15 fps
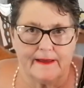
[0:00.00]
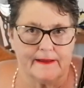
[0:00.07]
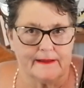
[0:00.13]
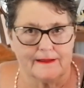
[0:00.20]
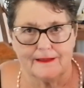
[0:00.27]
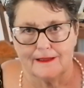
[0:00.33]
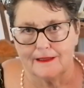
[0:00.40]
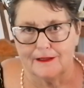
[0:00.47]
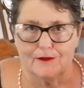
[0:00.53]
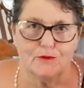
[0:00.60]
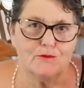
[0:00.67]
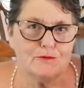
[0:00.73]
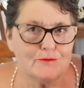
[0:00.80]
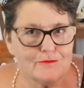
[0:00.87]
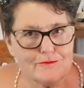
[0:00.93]

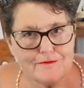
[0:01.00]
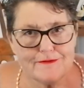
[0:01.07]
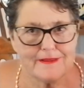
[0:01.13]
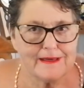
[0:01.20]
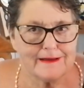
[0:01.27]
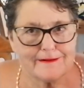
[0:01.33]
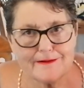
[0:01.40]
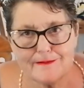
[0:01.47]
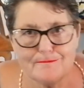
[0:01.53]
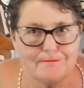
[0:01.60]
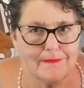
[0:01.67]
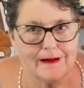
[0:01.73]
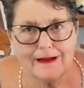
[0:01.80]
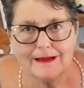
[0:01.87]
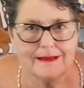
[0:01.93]
Hello there,
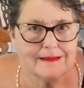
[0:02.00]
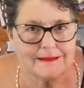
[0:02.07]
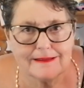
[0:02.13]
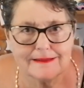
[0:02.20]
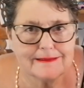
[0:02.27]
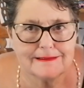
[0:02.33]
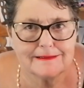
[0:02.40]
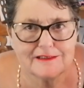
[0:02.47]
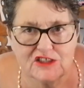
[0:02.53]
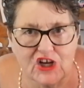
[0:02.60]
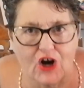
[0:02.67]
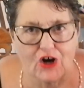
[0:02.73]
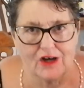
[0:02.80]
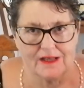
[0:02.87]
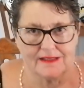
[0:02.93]
my little
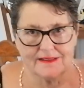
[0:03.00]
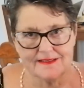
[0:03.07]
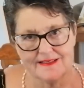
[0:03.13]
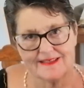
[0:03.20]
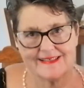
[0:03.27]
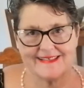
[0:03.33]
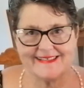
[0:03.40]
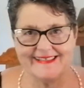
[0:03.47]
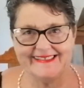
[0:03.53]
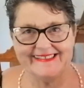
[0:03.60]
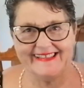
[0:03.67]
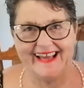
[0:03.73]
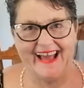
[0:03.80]
darlings.